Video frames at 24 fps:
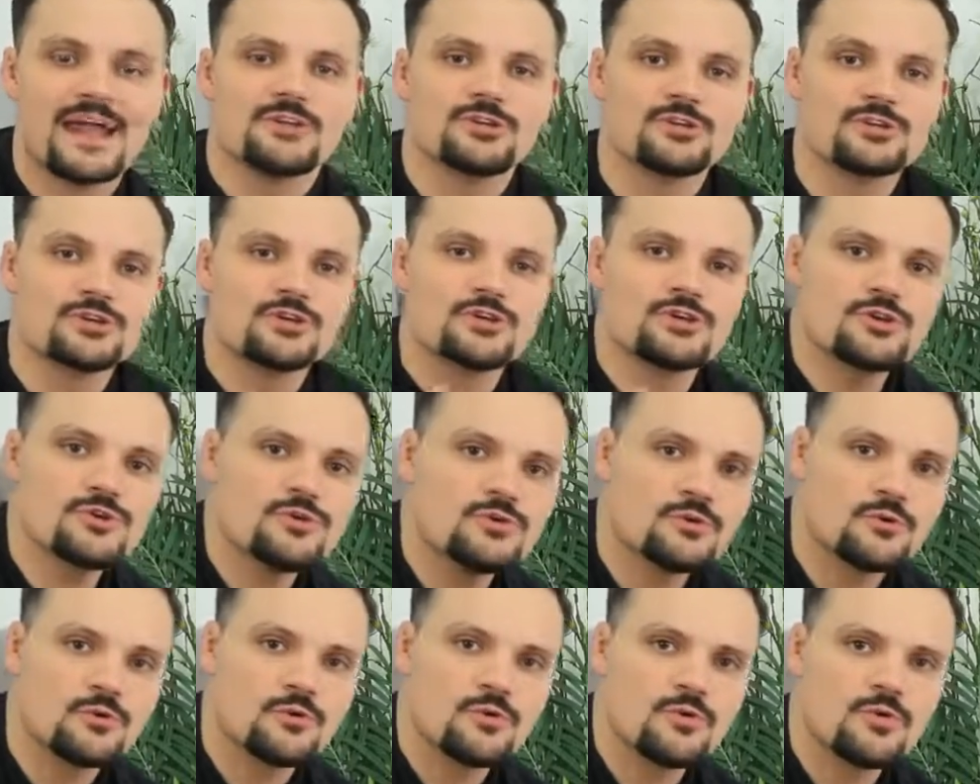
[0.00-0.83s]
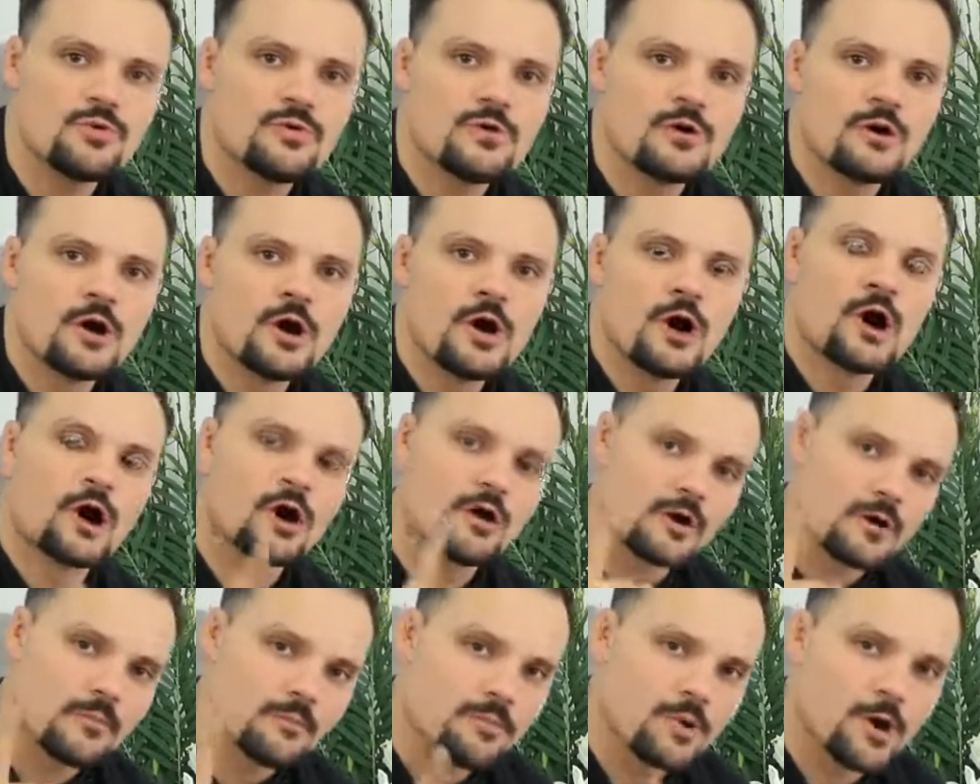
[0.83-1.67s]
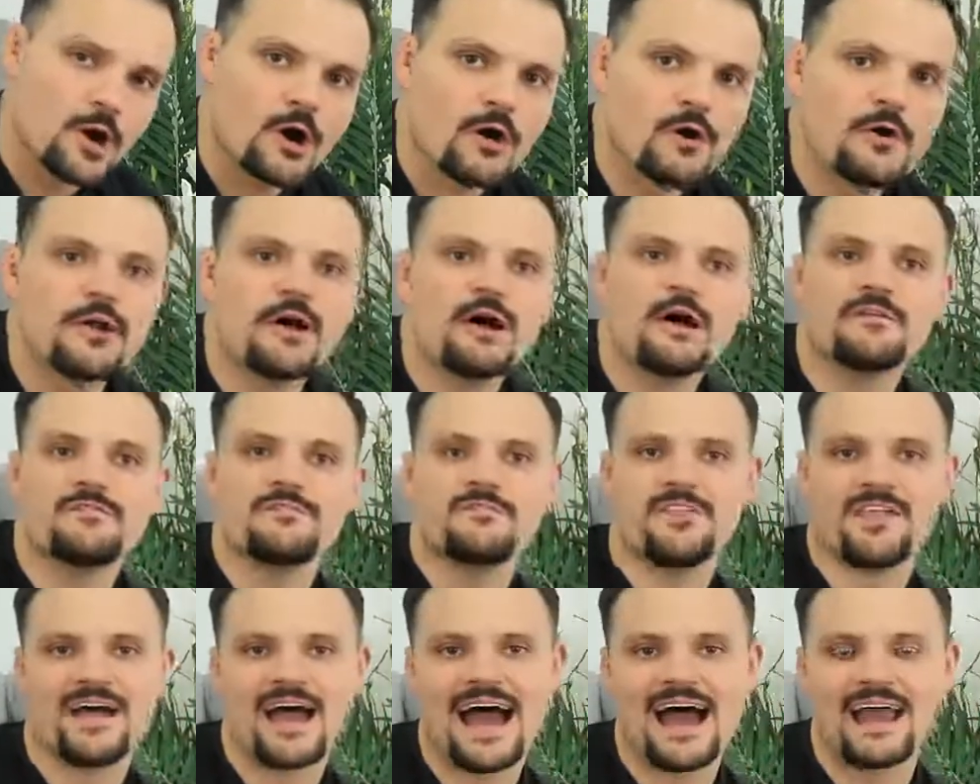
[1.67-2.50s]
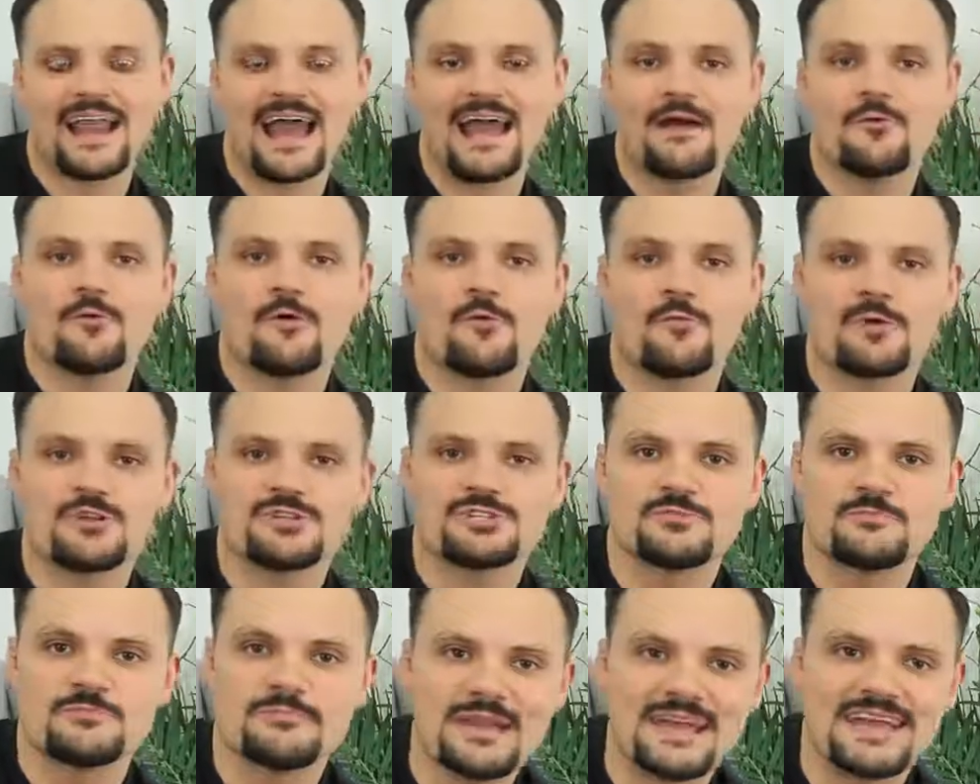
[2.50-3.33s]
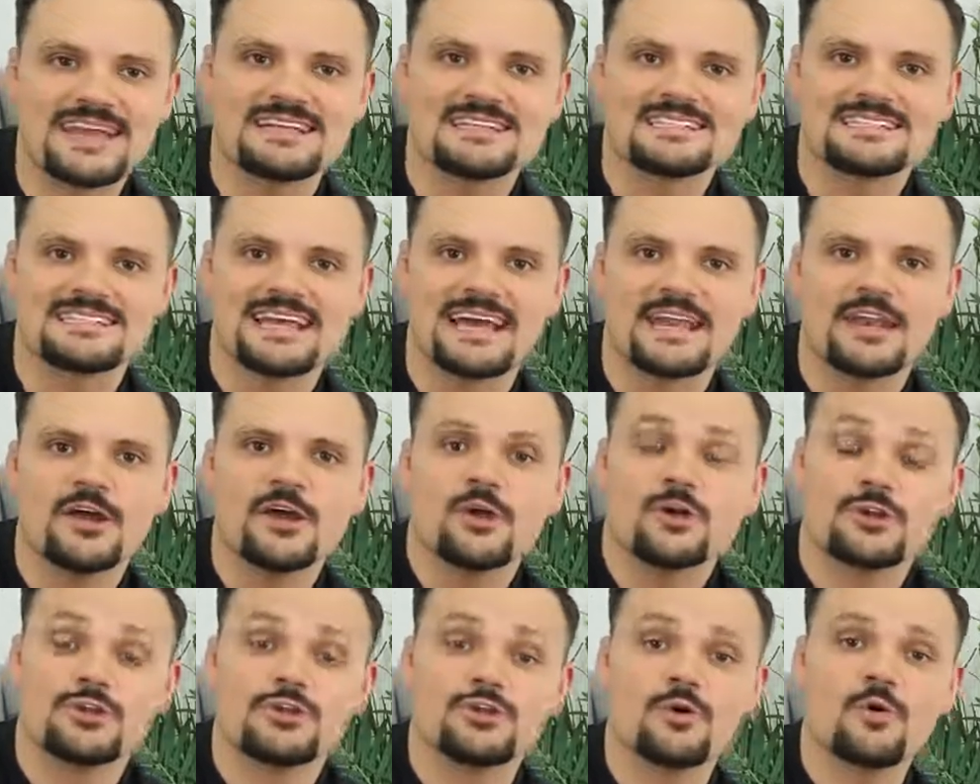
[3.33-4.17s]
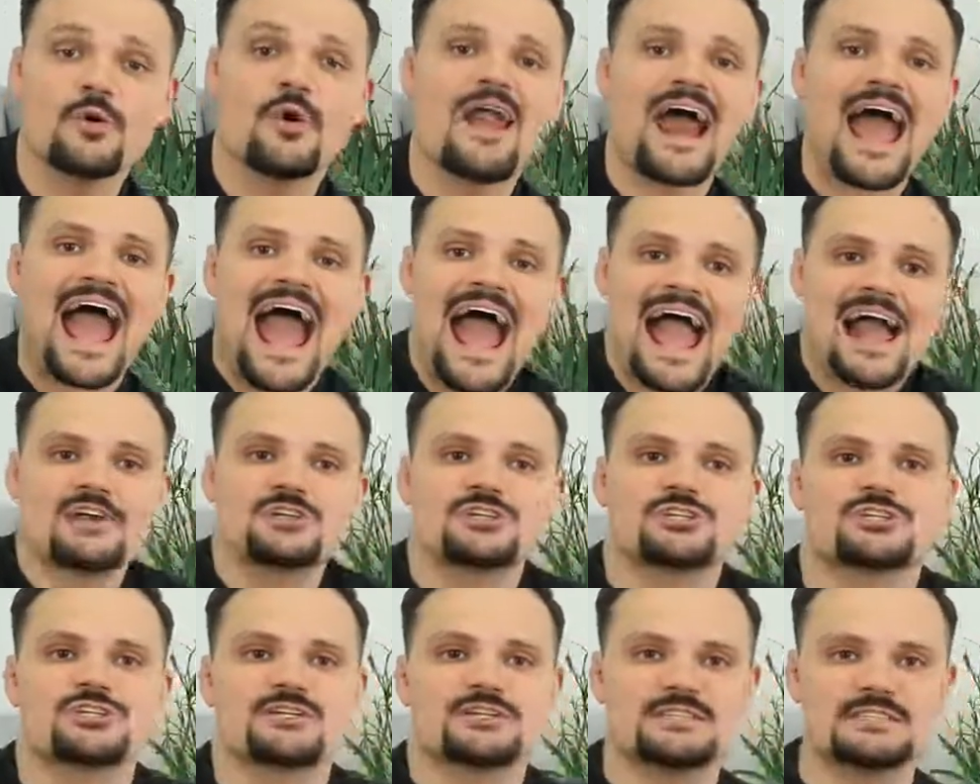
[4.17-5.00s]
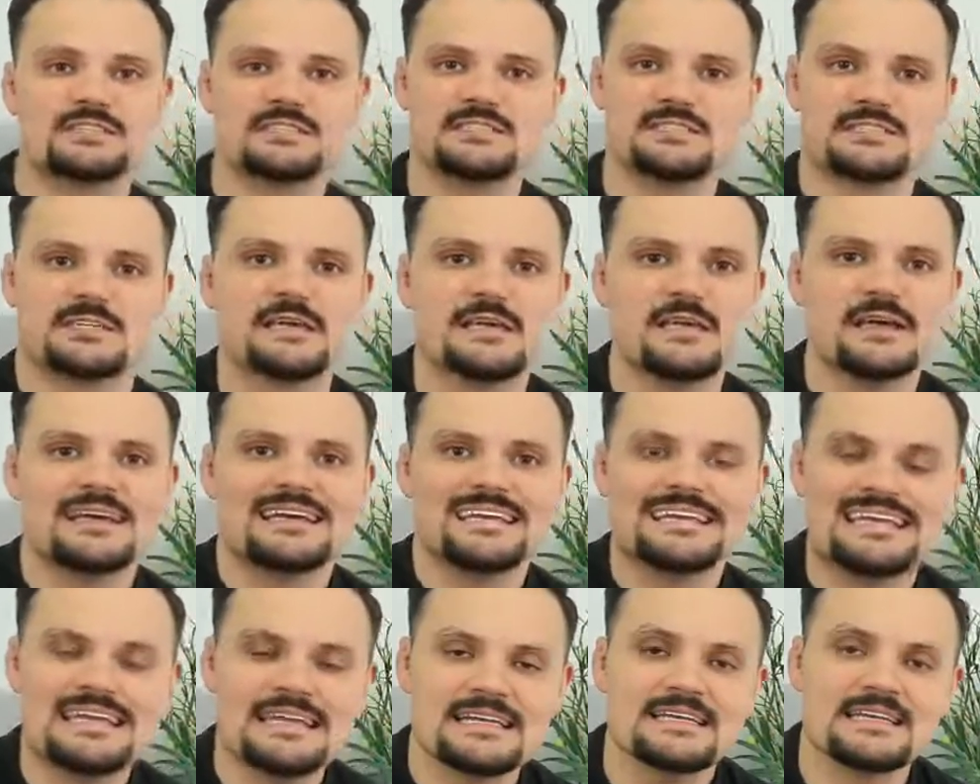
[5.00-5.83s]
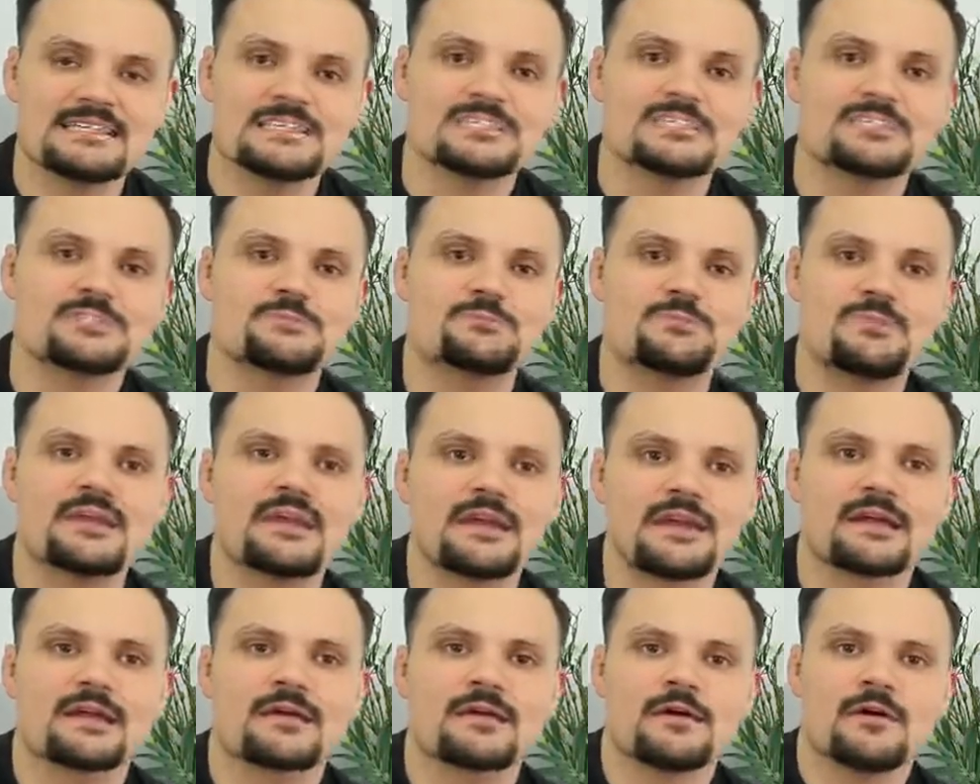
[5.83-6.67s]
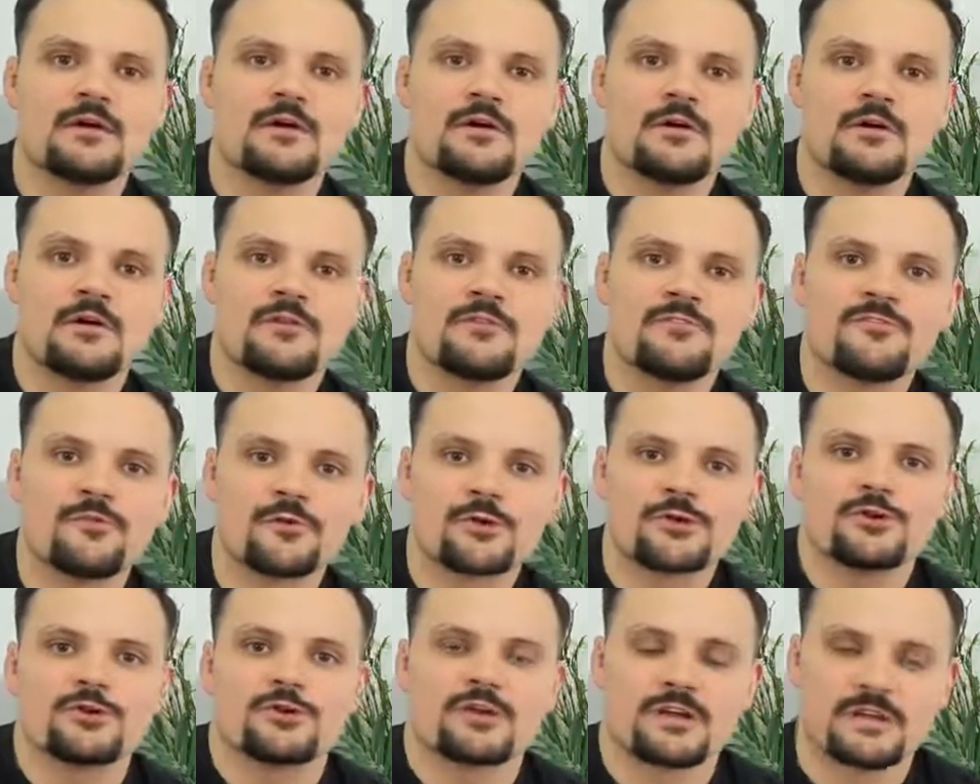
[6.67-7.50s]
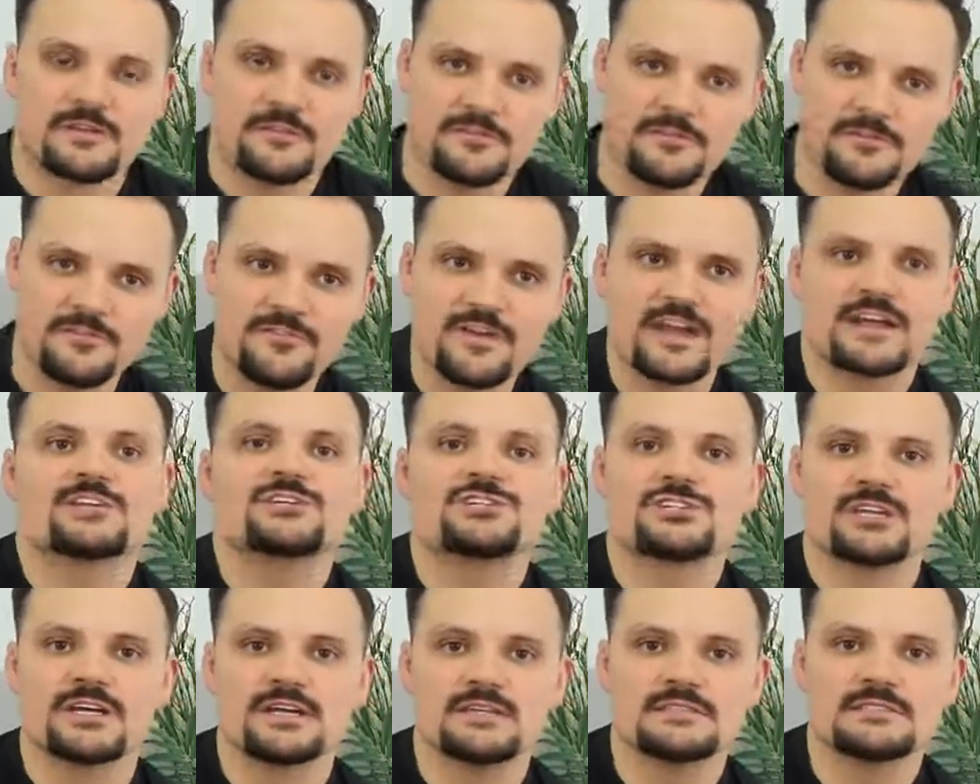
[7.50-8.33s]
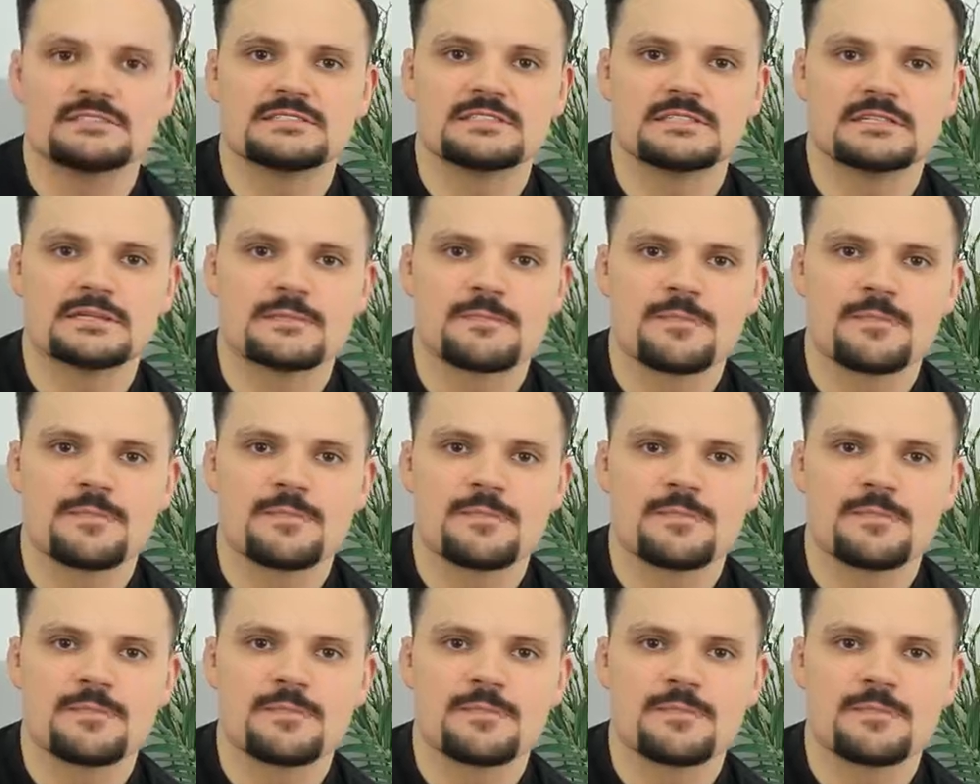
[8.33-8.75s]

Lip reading: And you are a part of that, which means that your actions need to speak for your convictions.